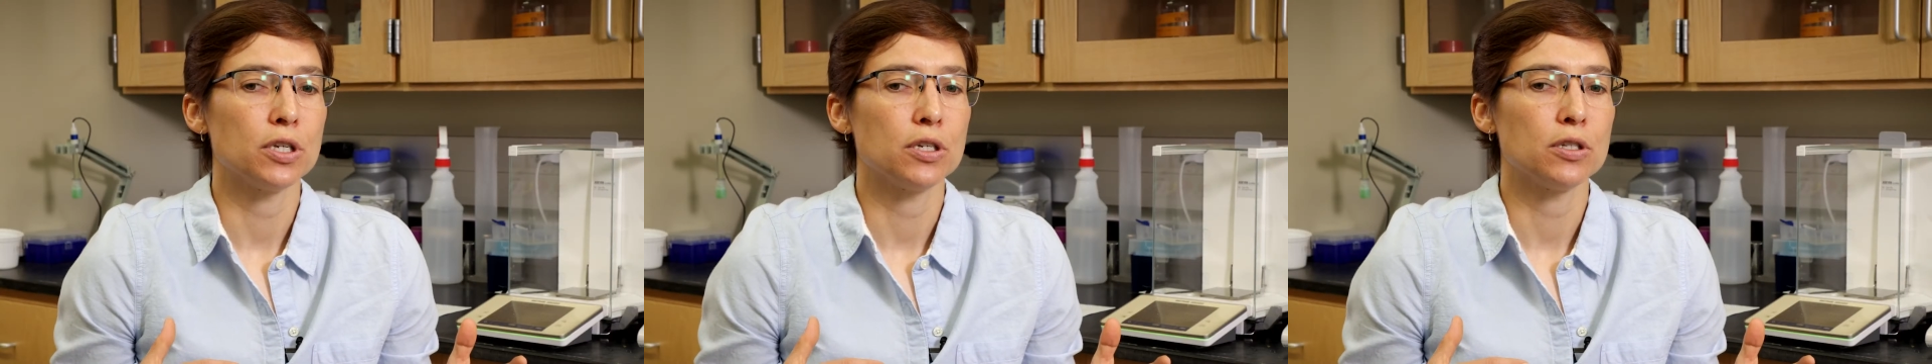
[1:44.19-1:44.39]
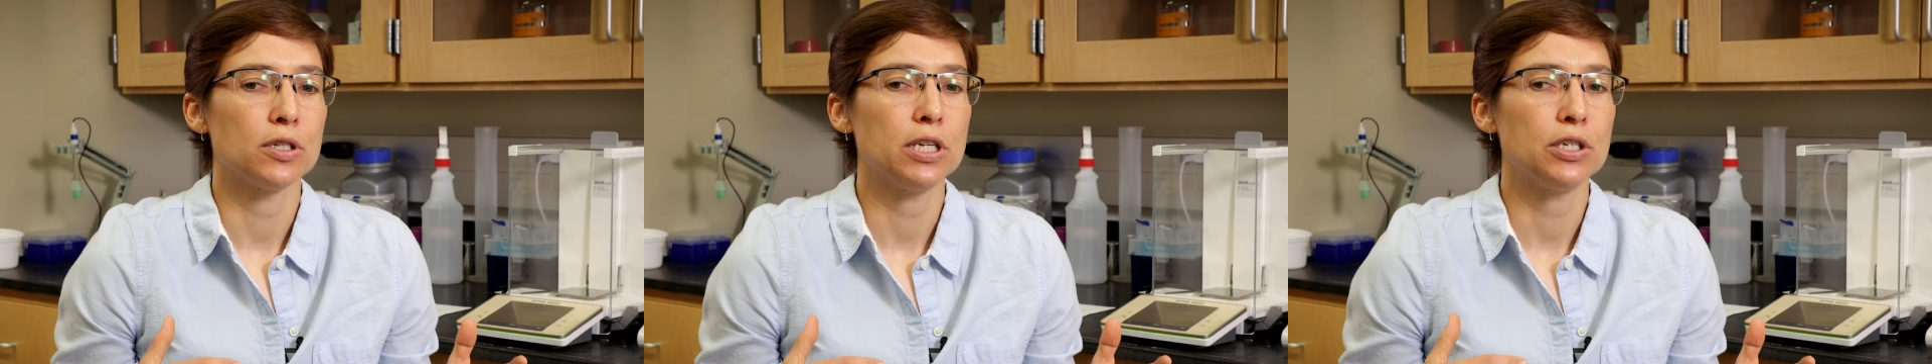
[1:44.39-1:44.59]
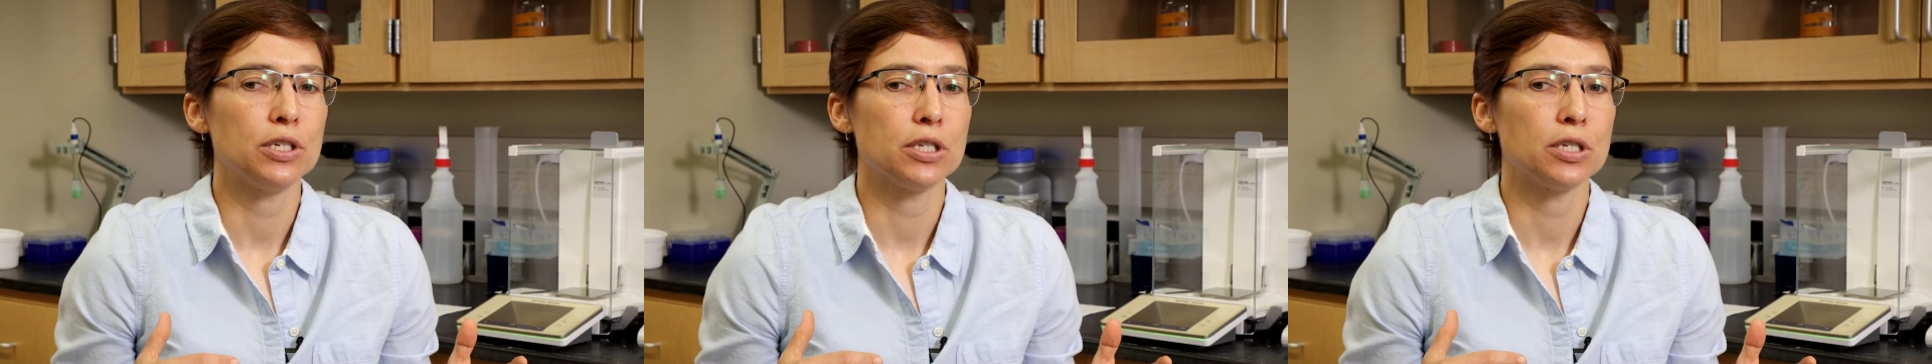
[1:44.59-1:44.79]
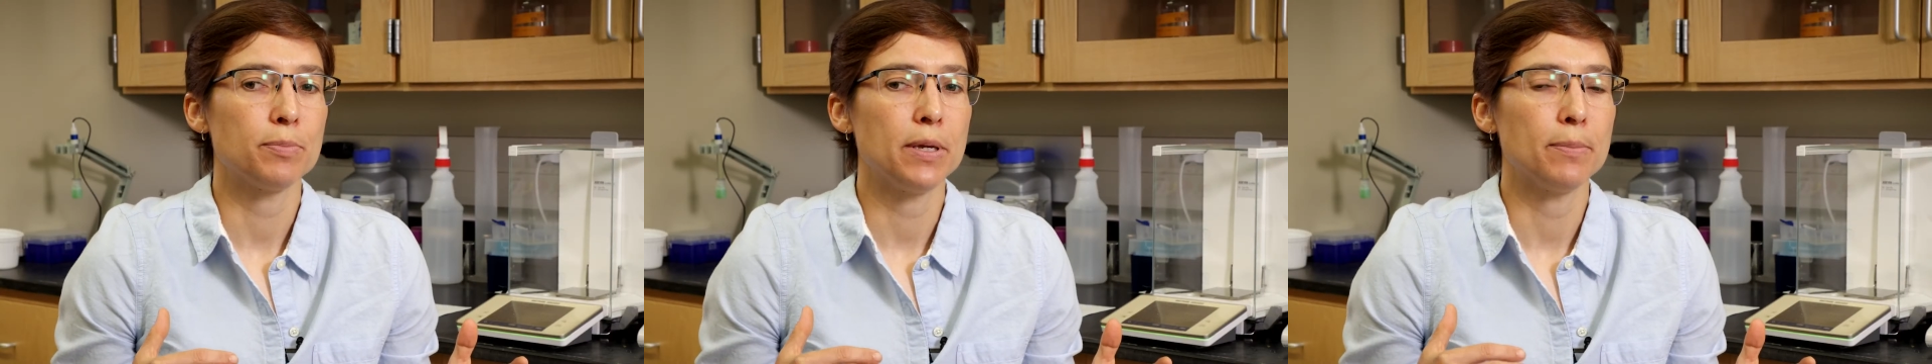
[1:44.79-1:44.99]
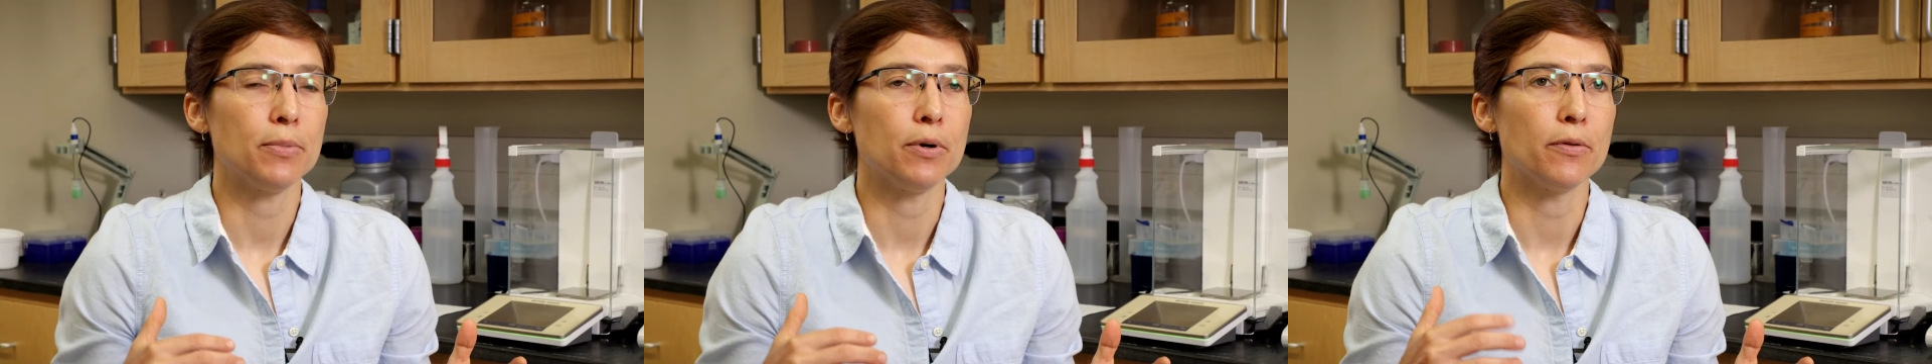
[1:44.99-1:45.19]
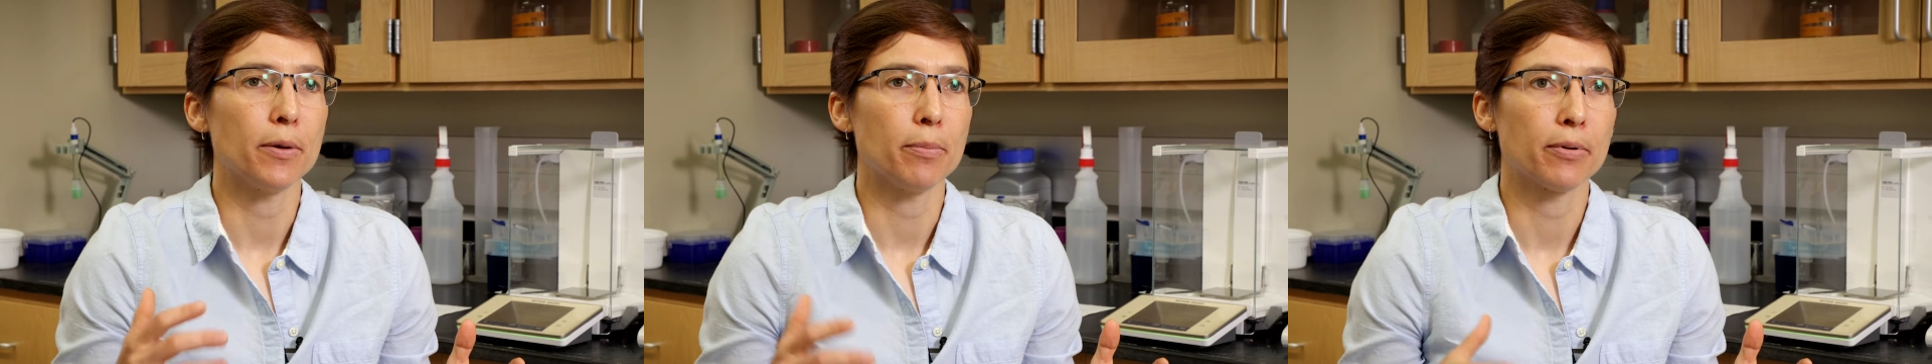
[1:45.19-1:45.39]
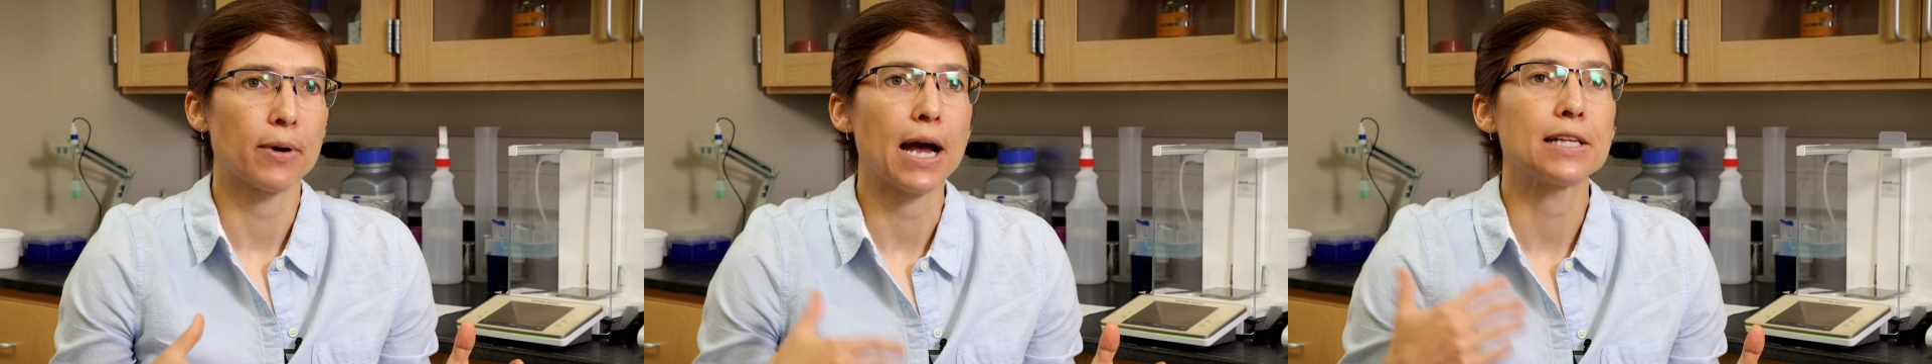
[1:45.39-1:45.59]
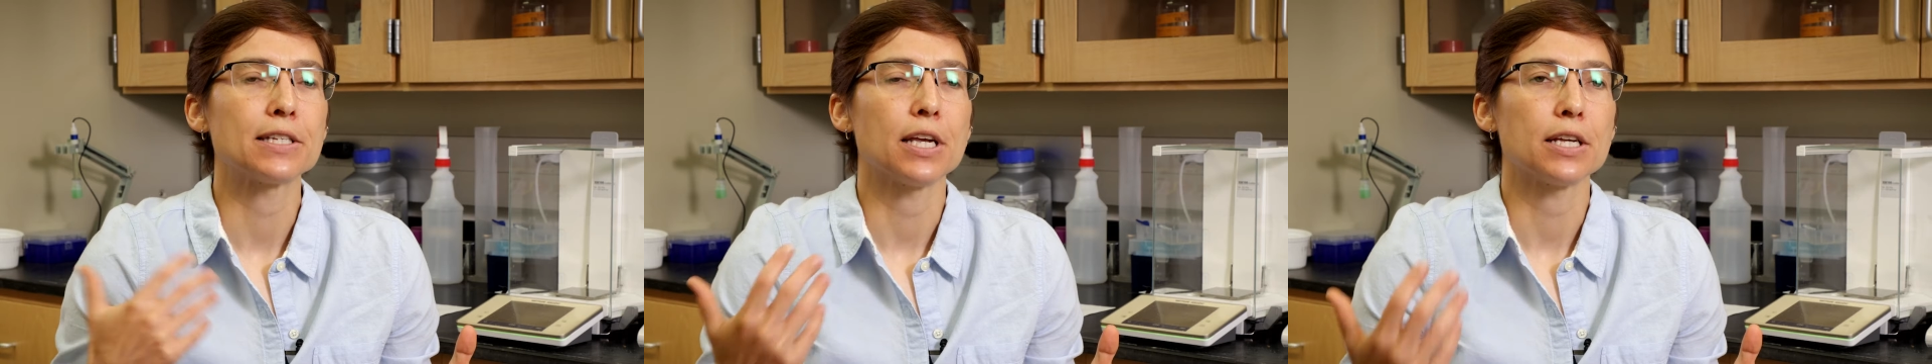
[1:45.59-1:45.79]
it teaches people the
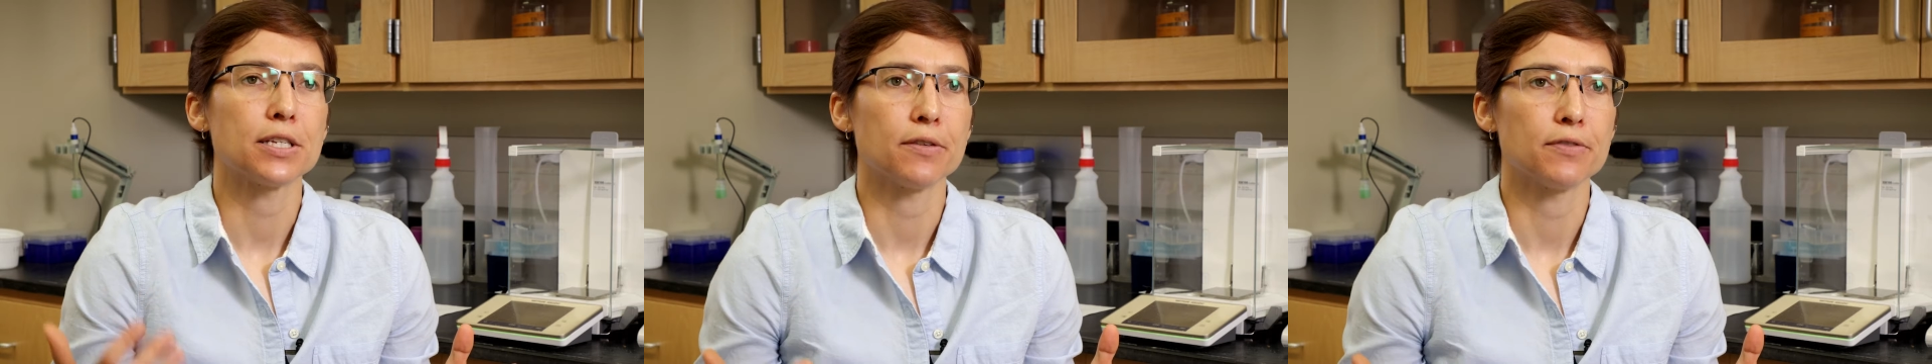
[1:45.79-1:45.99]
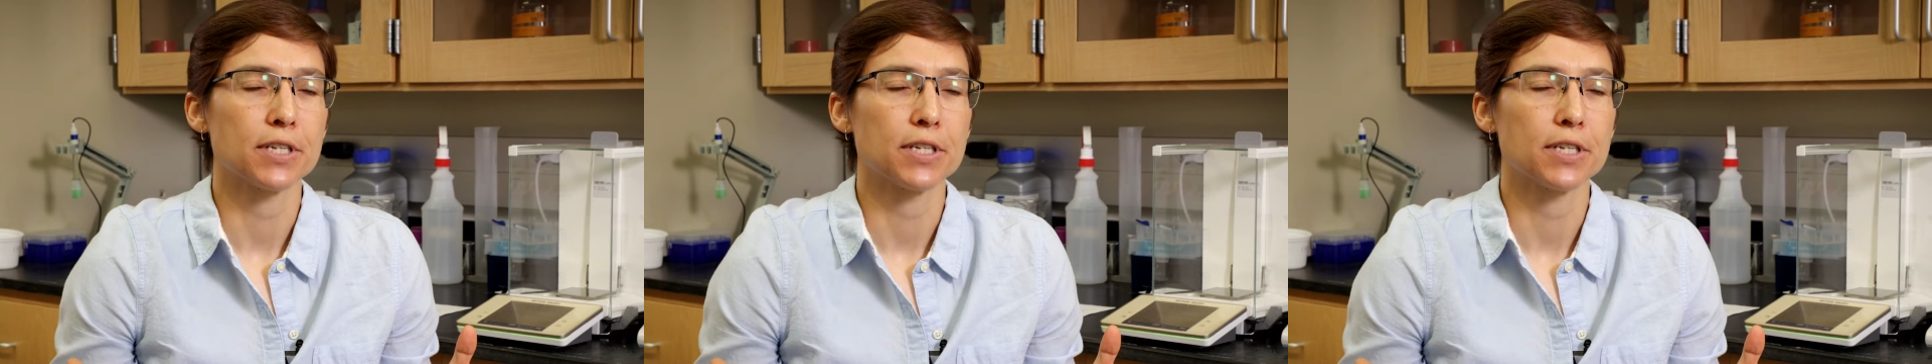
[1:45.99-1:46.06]
process